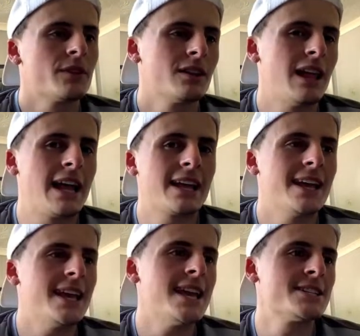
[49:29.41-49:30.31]
Like,
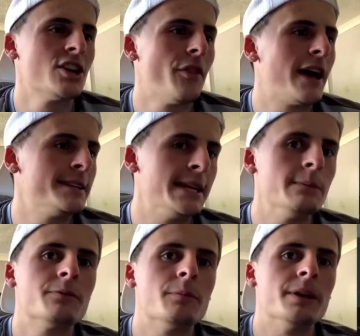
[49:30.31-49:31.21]
it's not that
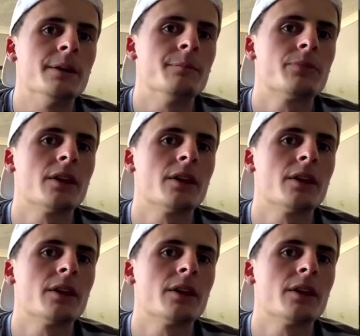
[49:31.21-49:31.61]
deep for me.